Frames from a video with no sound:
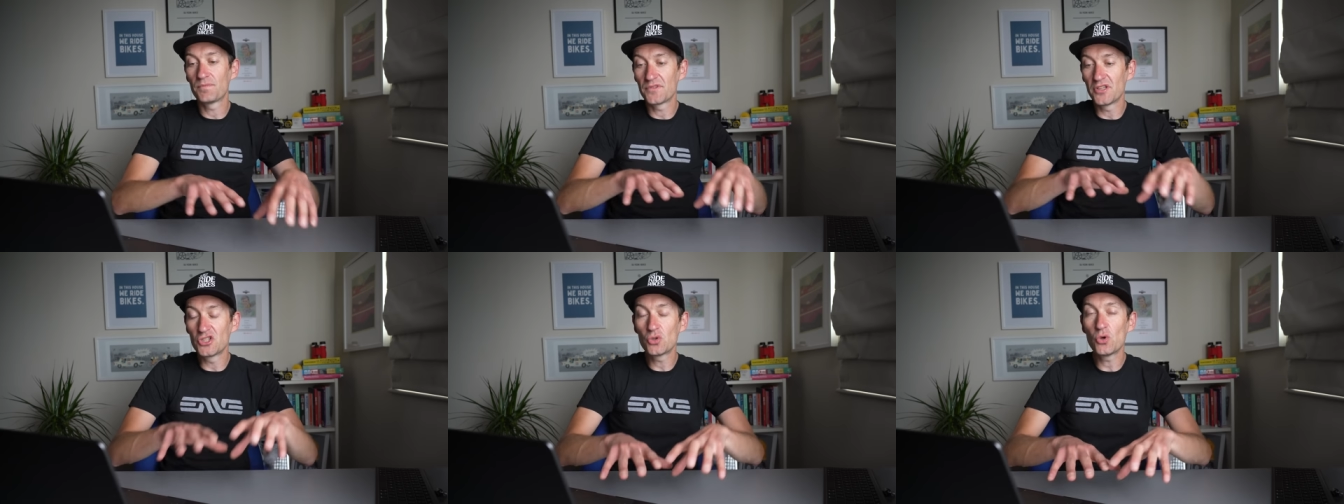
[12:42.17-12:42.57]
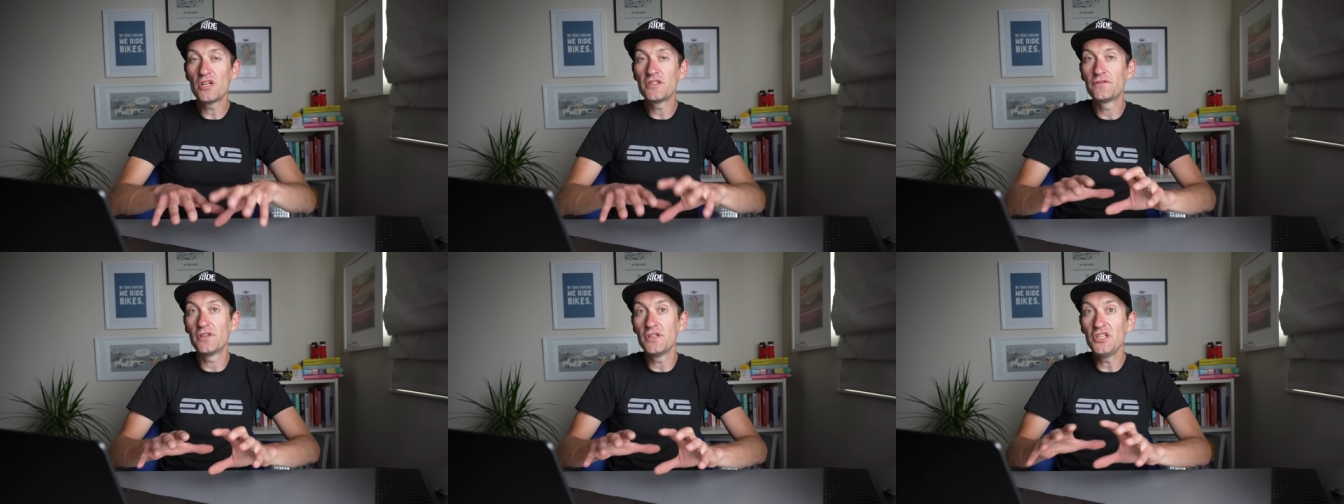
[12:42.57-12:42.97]
the
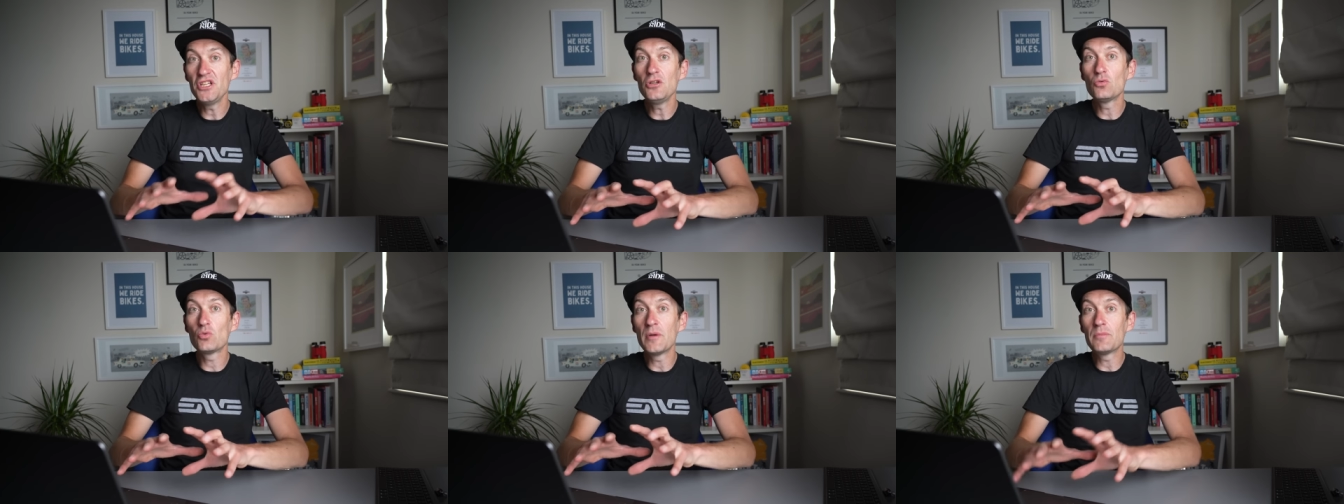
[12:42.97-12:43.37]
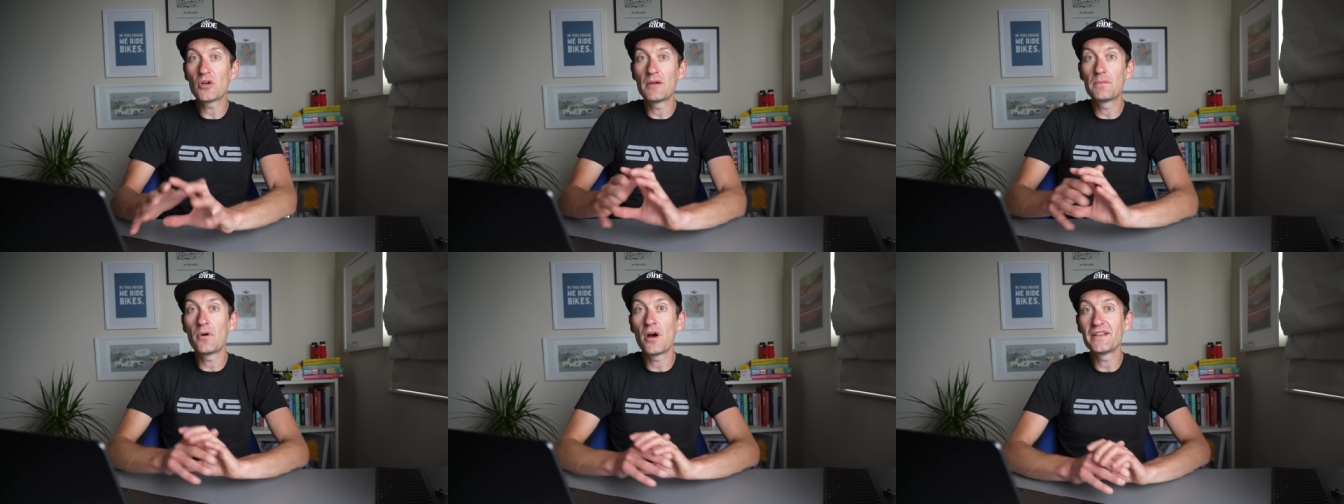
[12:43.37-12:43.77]
choice for new rim
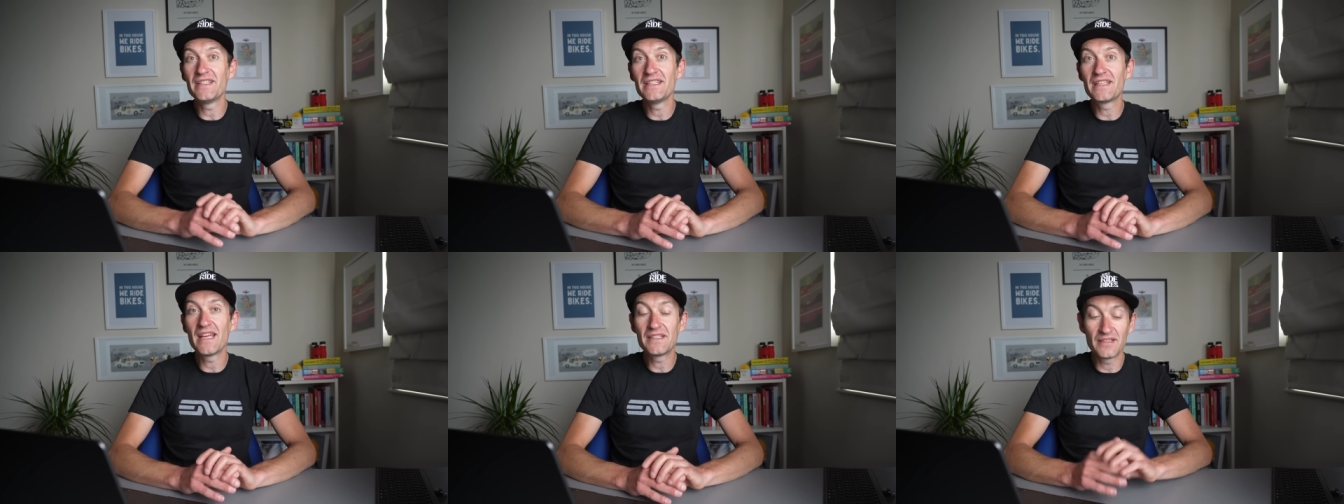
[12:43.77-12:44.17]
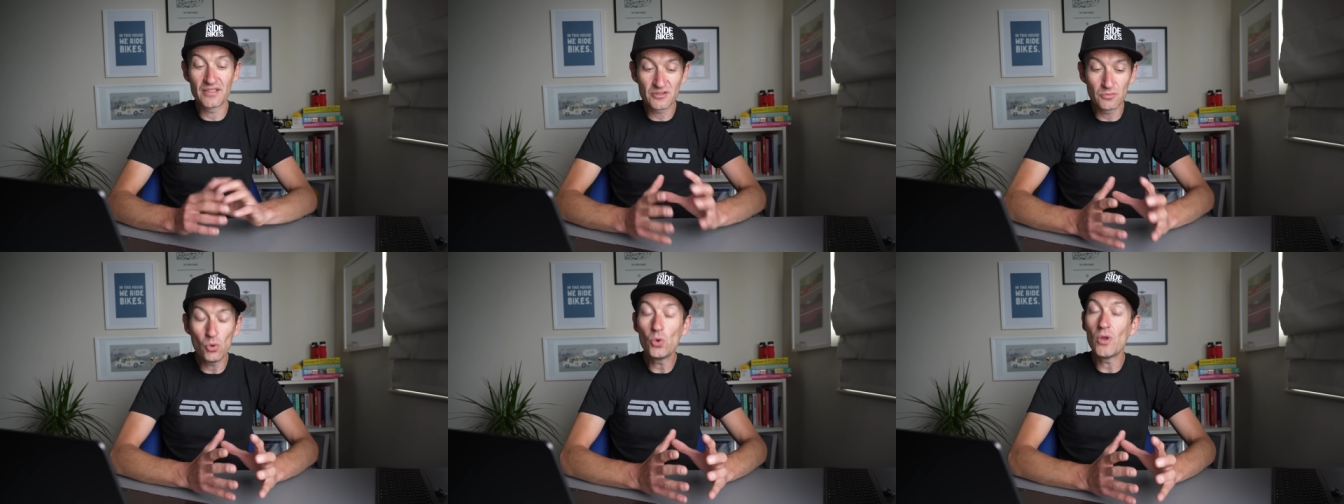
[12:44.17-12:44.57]
brake bikes is getting
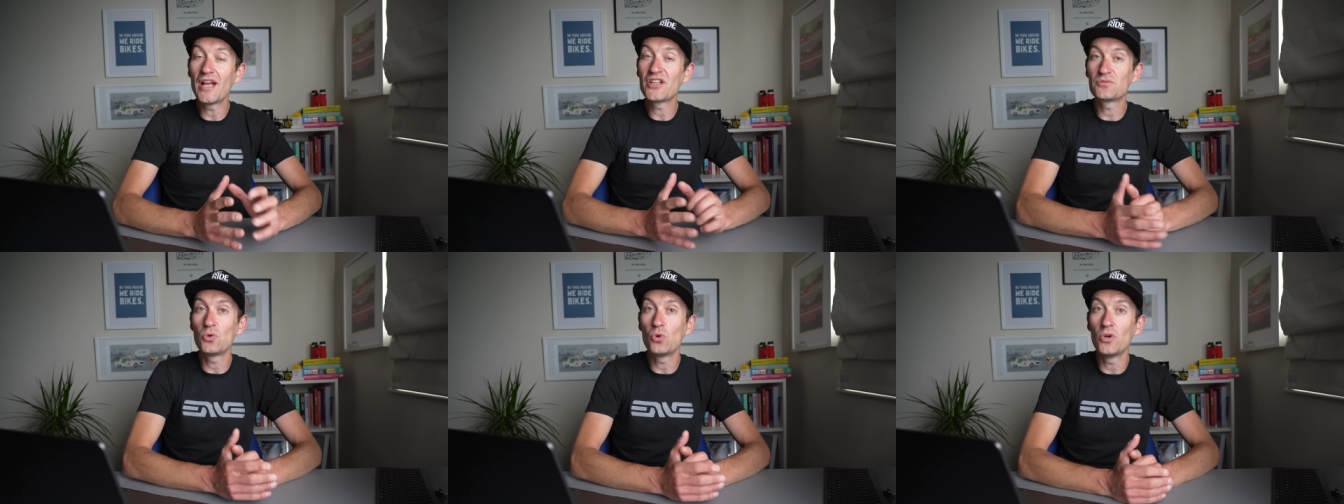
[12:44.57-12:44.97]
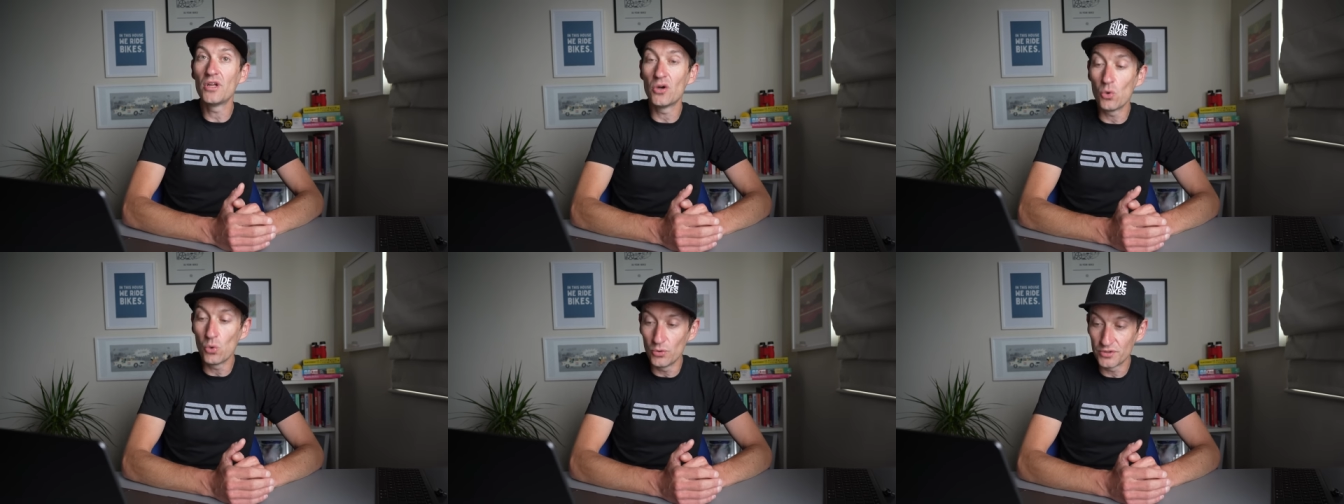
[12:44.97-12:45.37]
smaller and
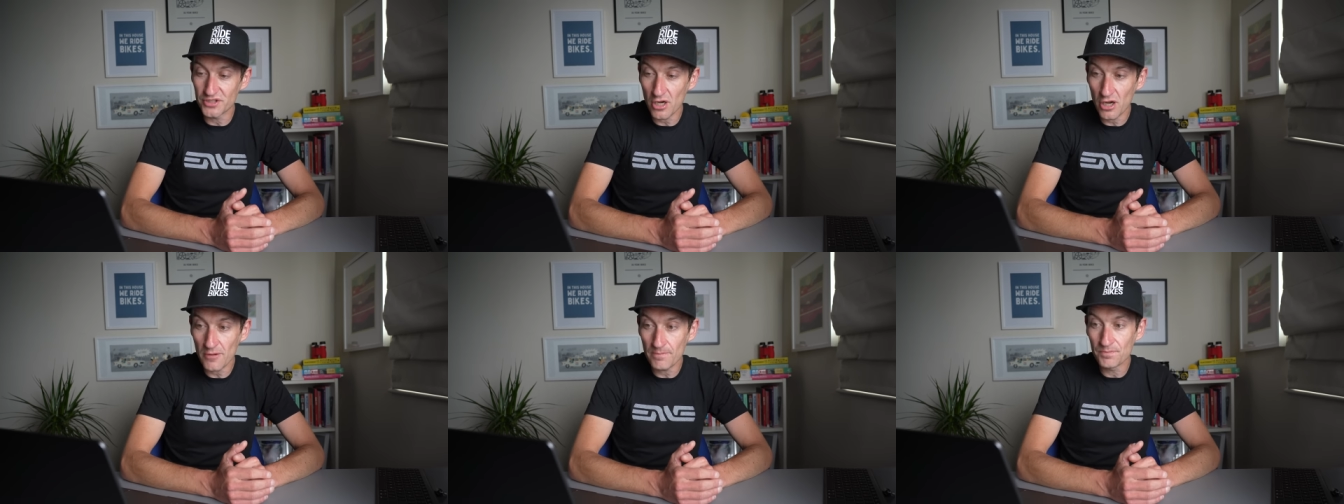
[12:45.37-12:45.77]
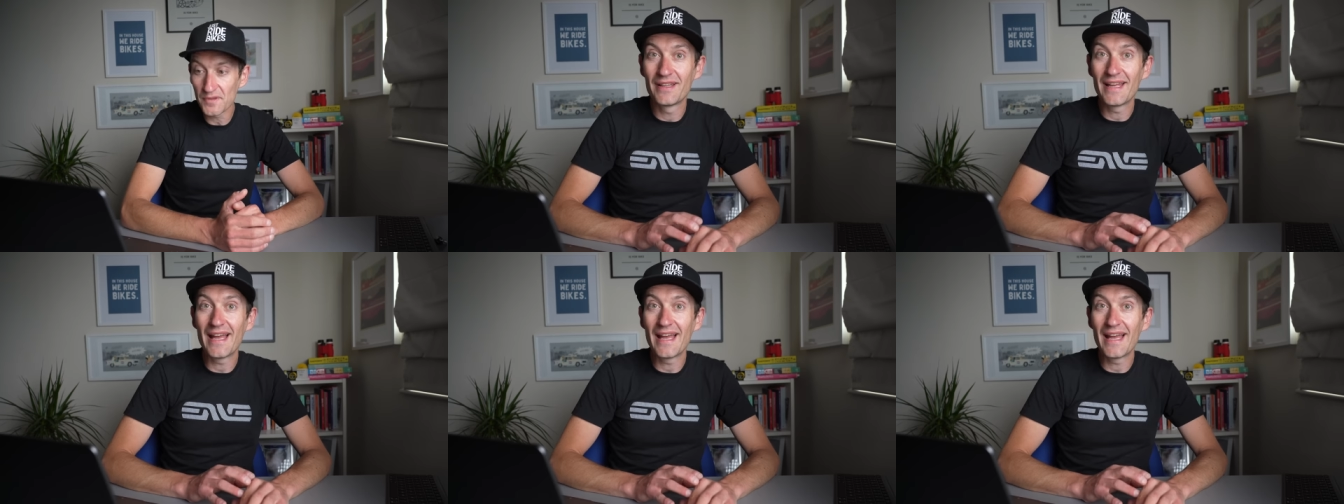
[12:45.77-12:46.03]
smaller all the time.